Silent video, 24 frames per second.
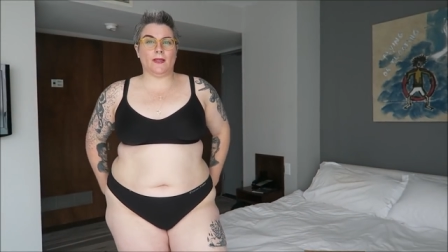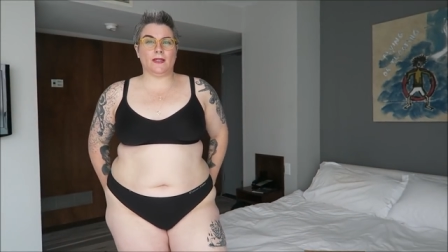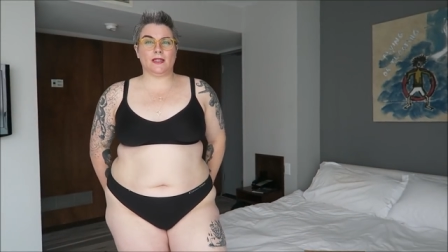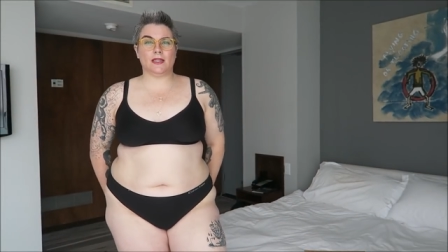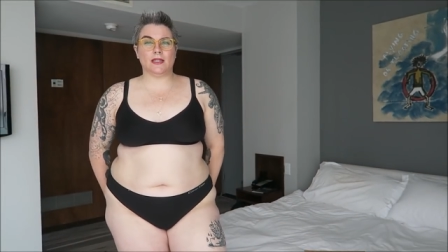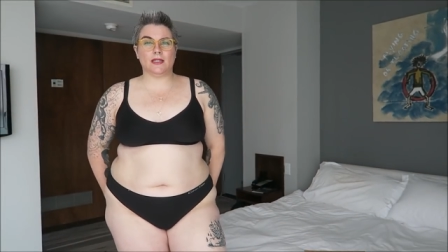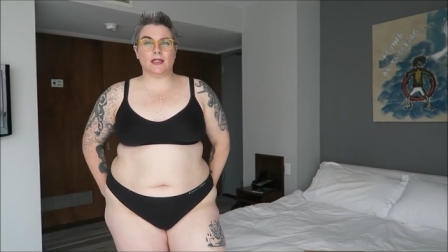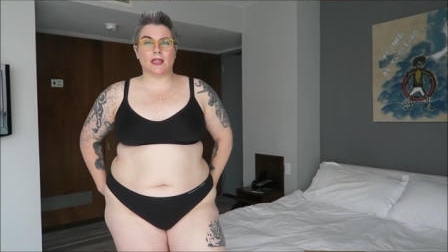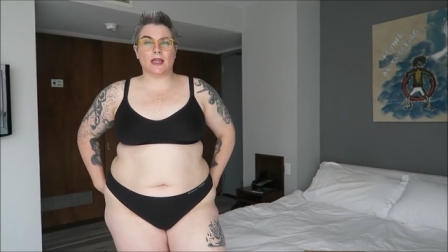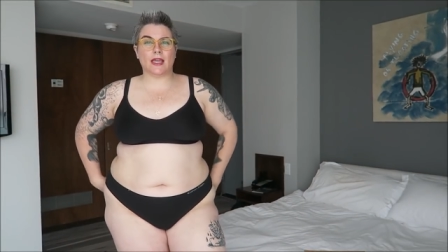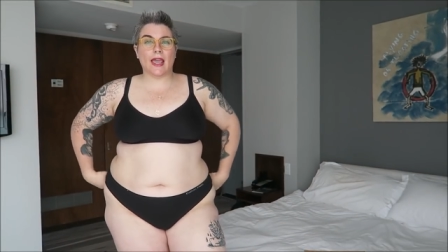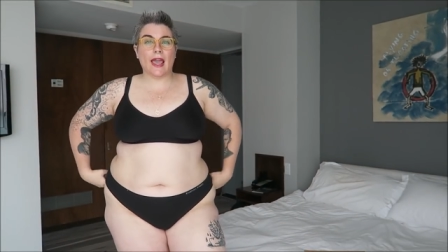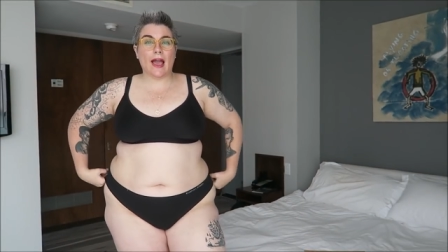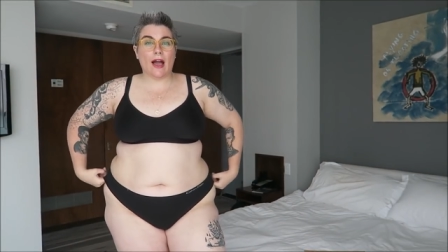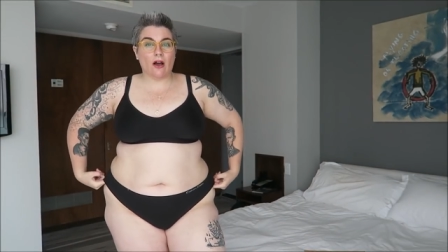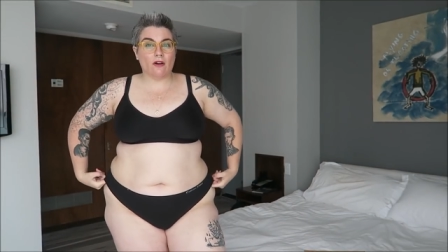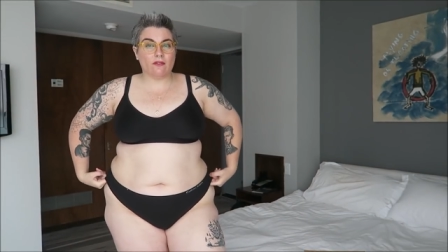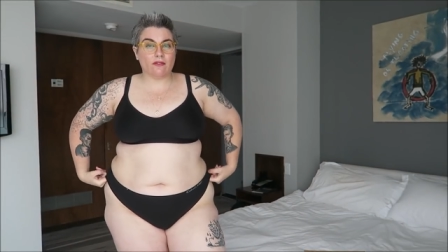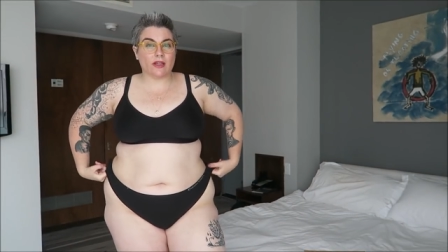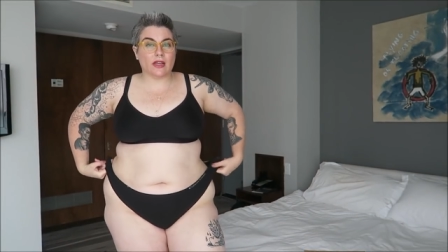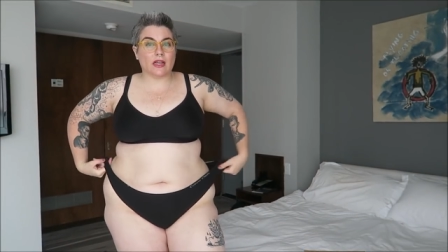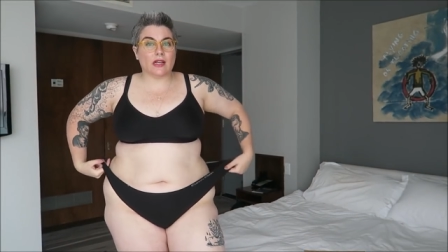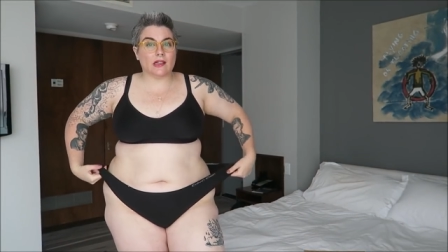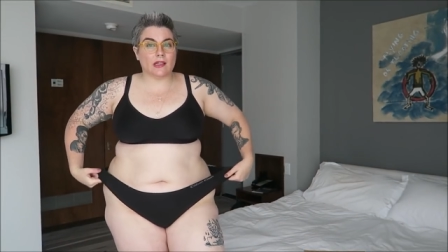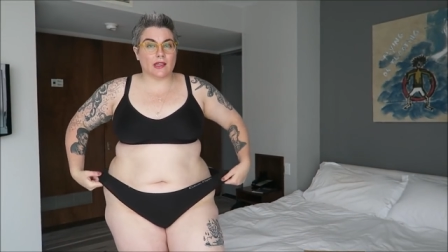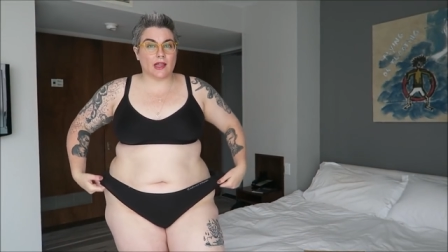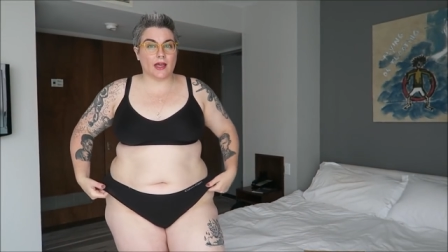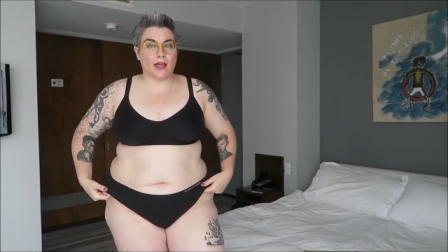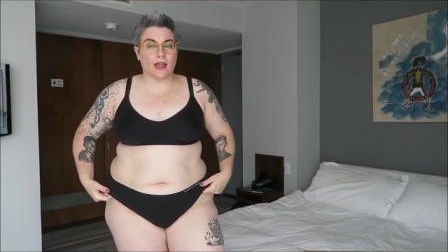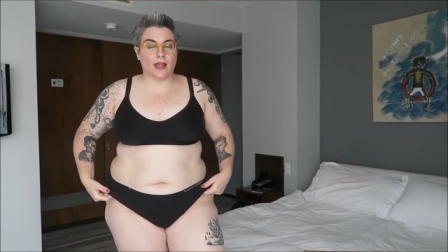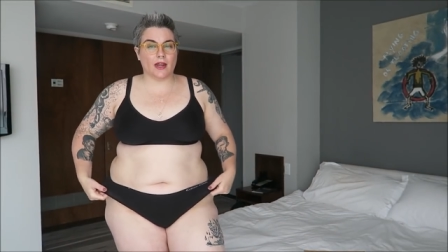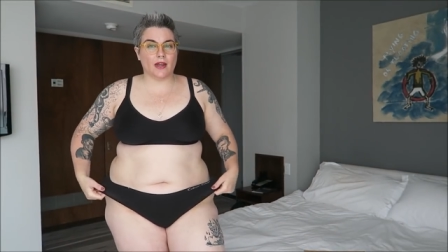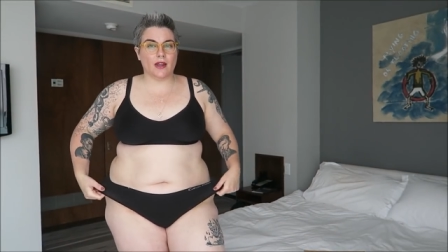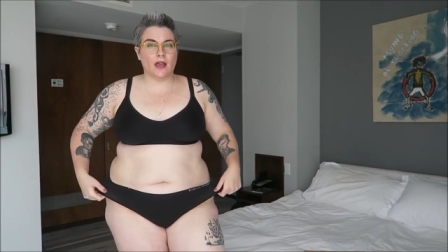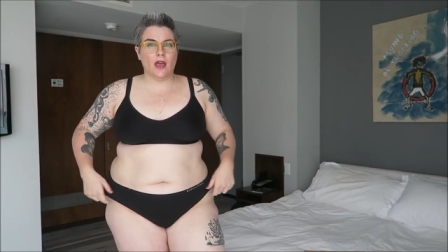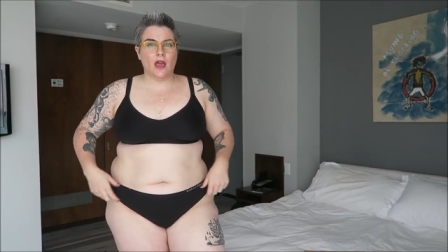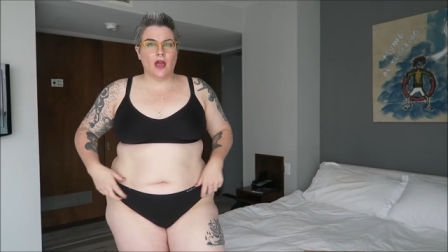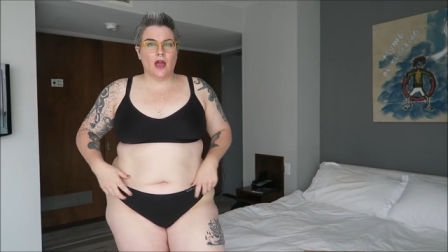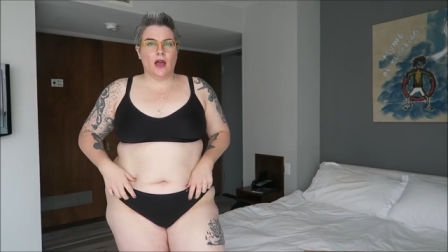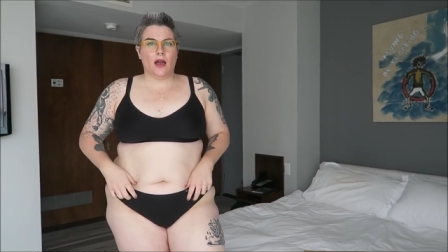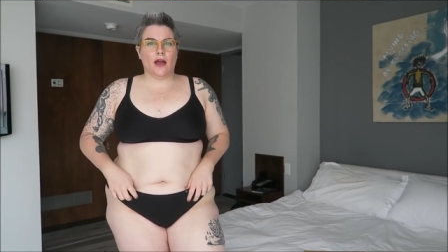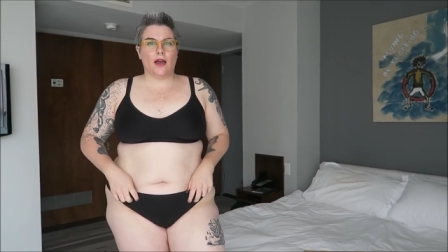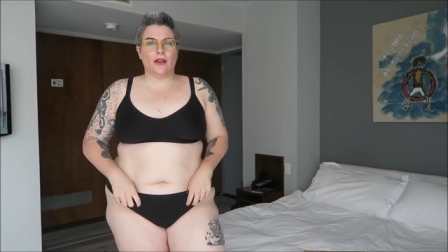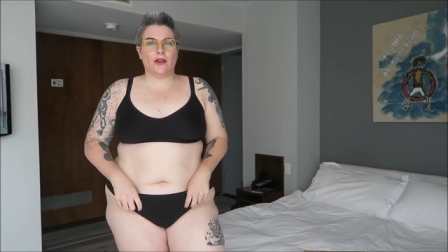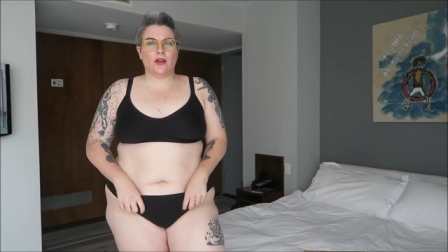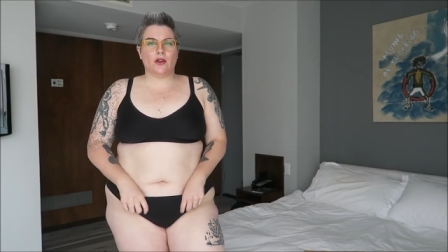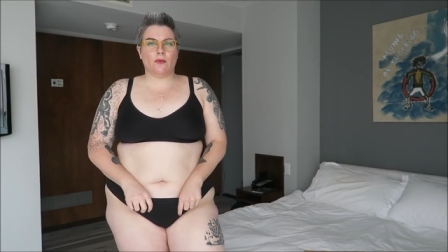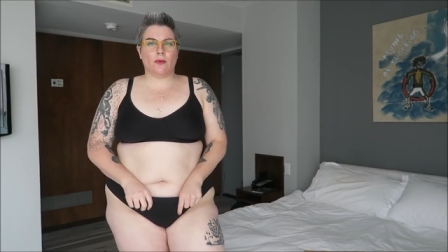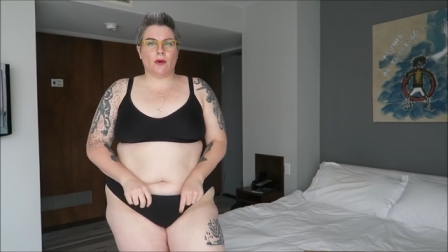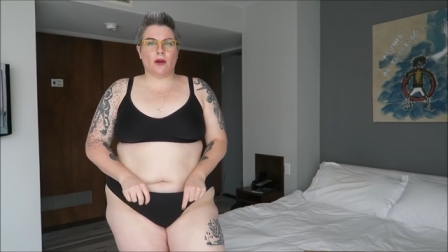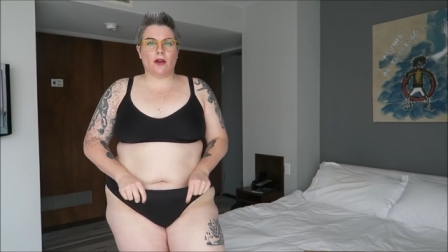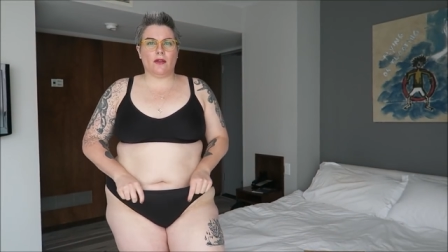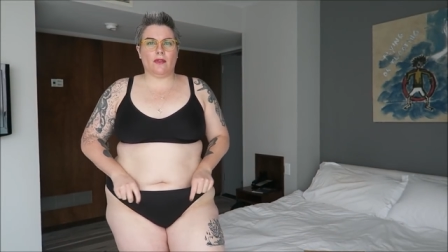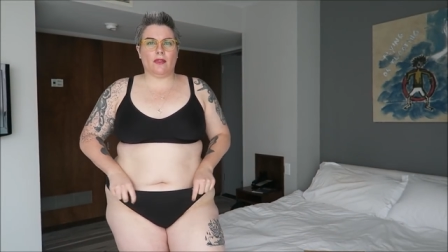This is the Calvin Klein underwear